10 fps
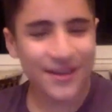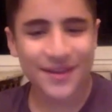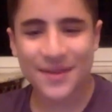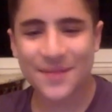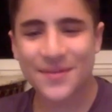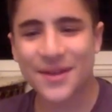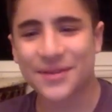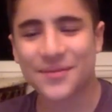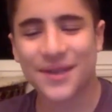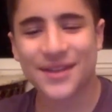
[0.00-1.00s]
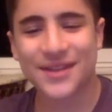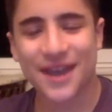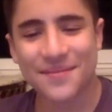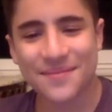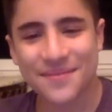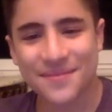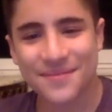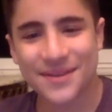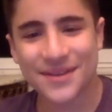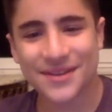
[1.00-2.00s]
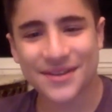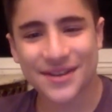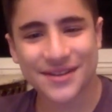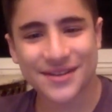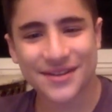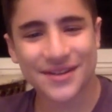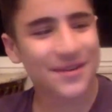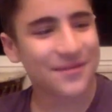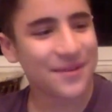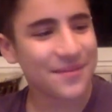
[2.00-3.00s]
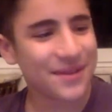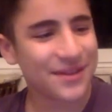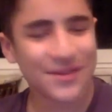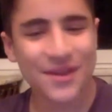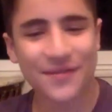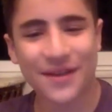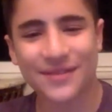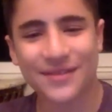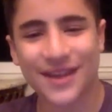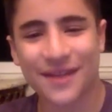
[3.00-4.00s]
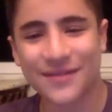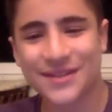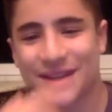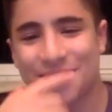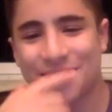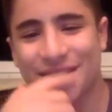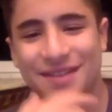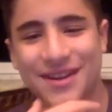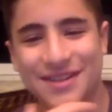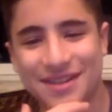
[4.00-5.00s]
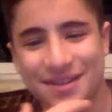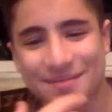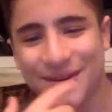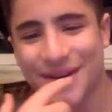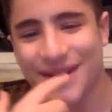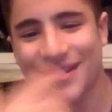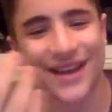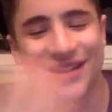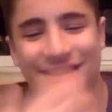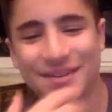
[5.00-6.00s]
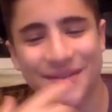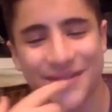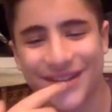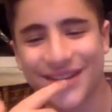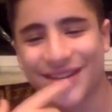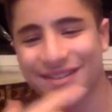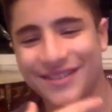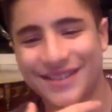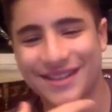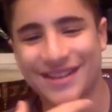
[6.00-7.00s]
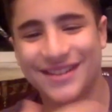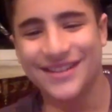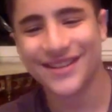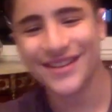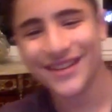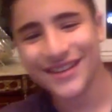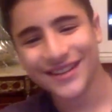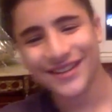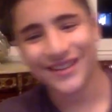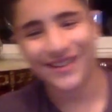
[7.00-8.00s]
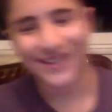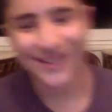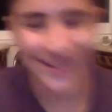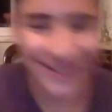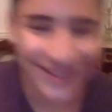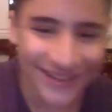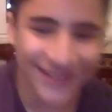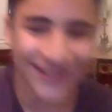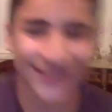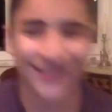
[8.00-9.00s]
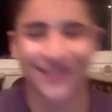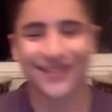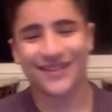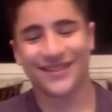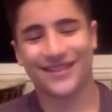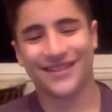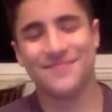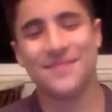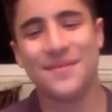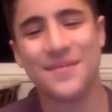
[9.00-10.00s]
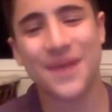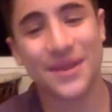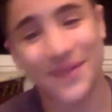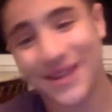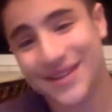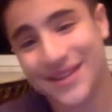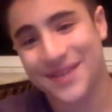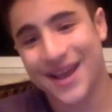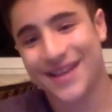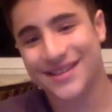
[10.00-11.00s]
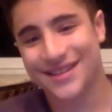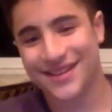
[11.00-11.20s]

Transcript: maybe not the right time because you're next to your girlfriend, but did you ever have a celebrity crush? I'm sorry, I didn't know that your girlfriend was. Maybe not the right time to ask.